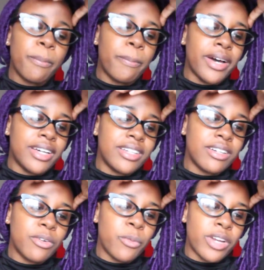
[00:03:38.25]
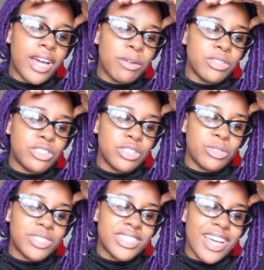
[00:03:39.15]
but what I would
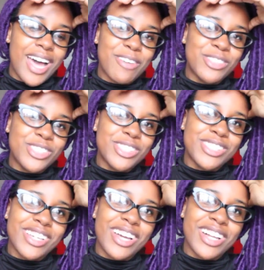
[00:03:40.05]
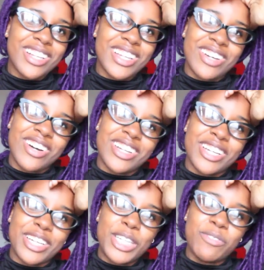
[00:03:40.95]
do was that I would just click on
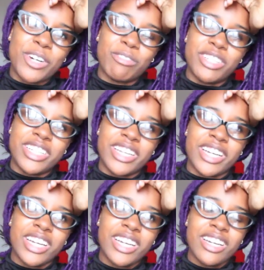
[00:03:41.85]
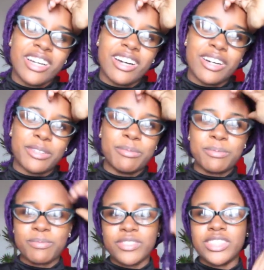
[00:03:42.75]
it and keep on reading
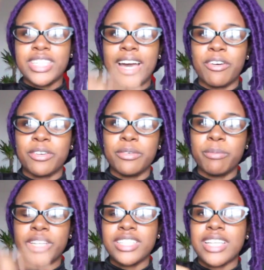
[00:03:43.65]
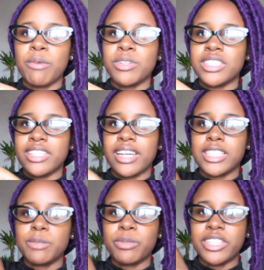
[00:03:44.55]
um, down because I wasn't that
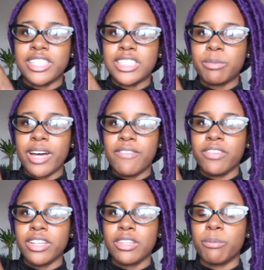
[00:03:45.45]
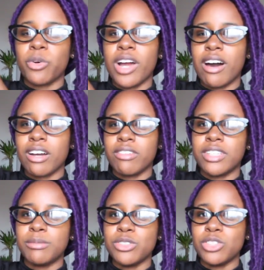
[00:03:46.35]
experienced. But I feel like the more
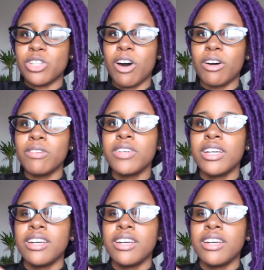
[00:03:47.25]
algorithms you solve,